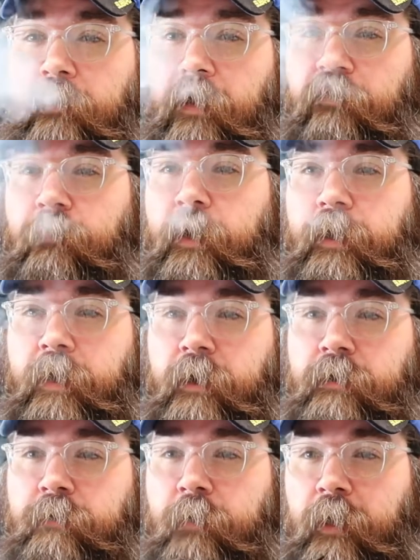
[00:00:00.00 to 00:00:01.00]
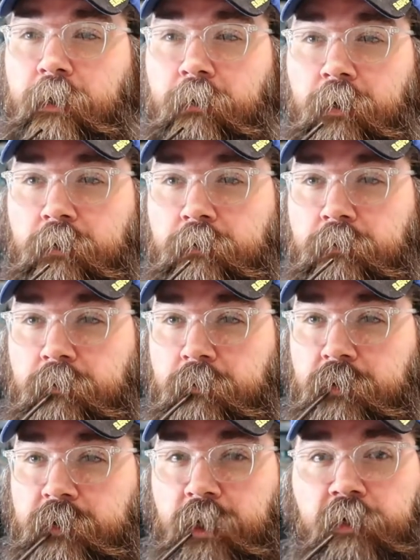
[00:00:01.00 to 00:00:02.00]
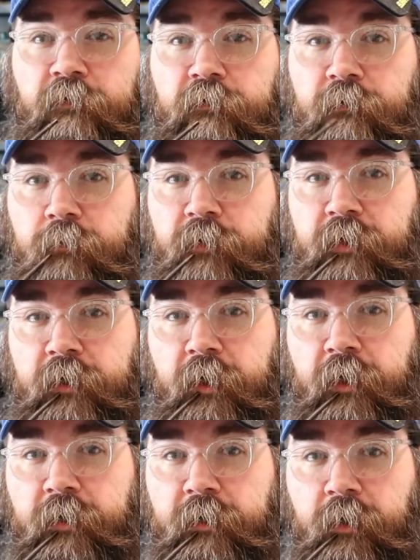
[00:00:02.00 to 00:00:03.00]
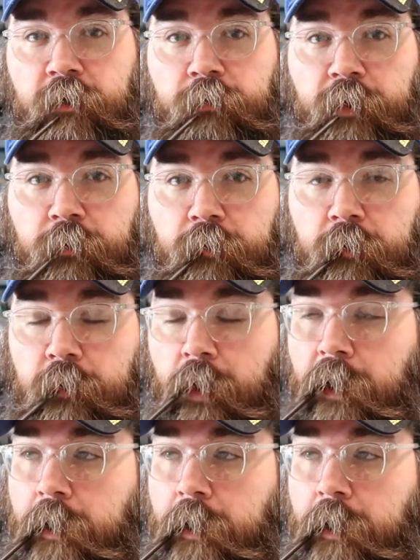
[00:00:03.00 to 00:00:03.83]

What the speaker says: Everybody cares about their own self besides other people.